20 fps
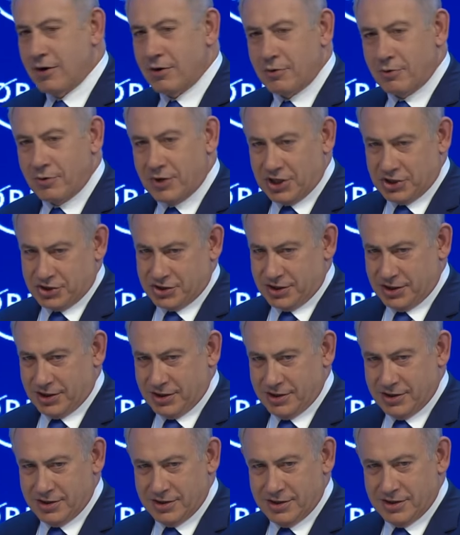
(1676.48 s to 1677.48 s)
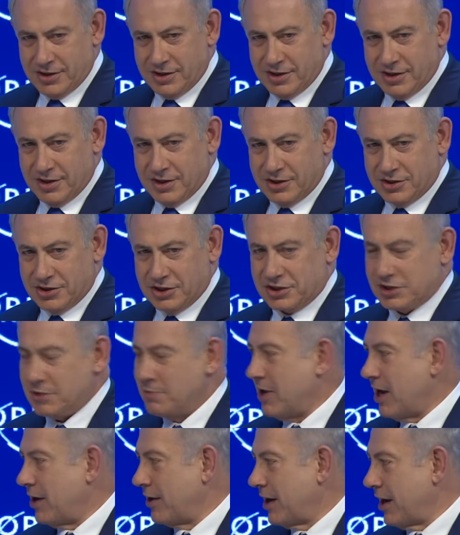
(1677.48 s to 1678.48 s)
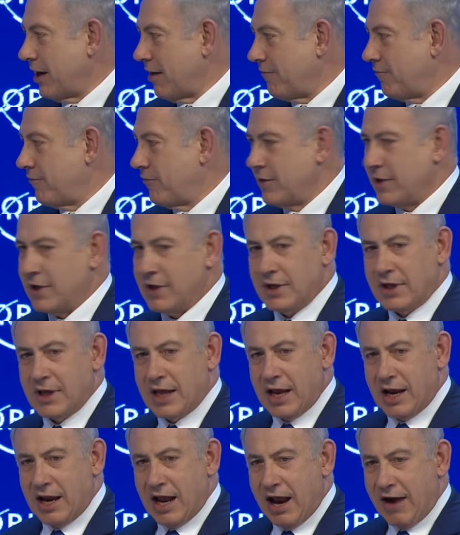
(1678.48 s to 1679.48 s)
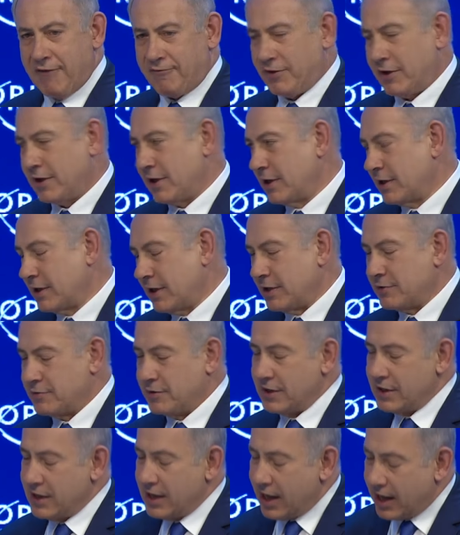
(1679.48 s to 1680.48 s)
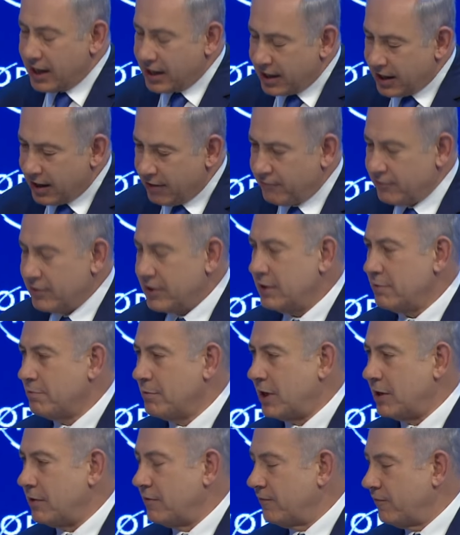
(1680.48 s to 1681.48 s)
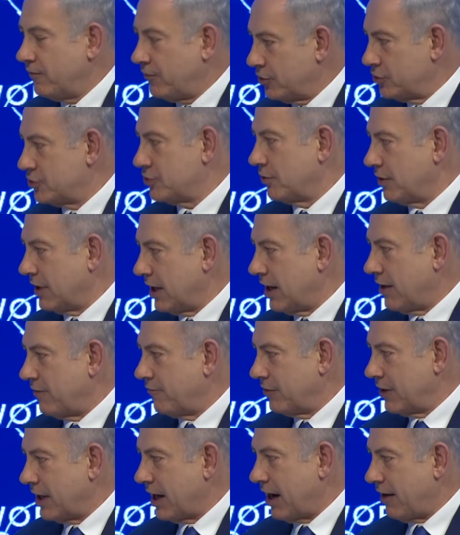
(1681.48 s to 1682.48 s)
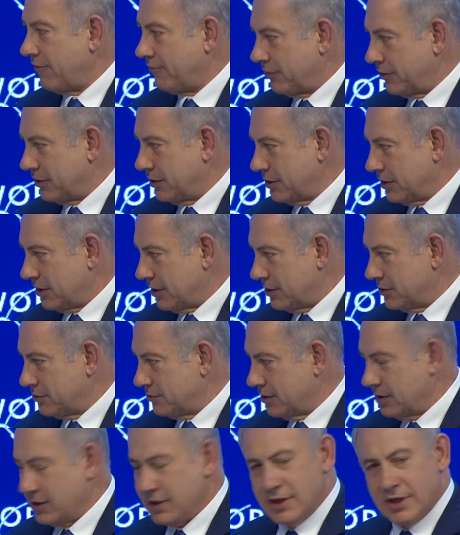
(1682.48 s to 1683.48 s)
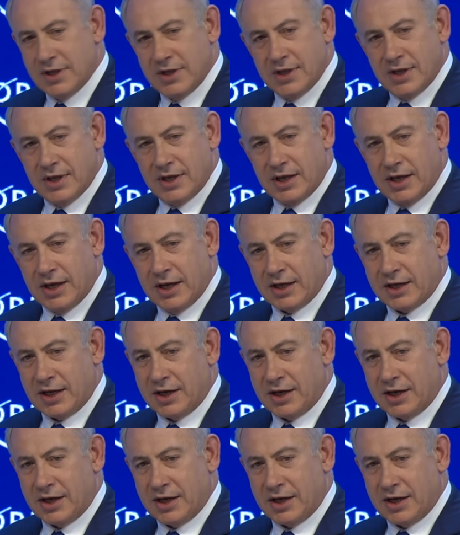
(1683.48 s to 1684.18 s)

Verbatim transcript: Russia, just about every African country, not every, but virtually every African country, uh,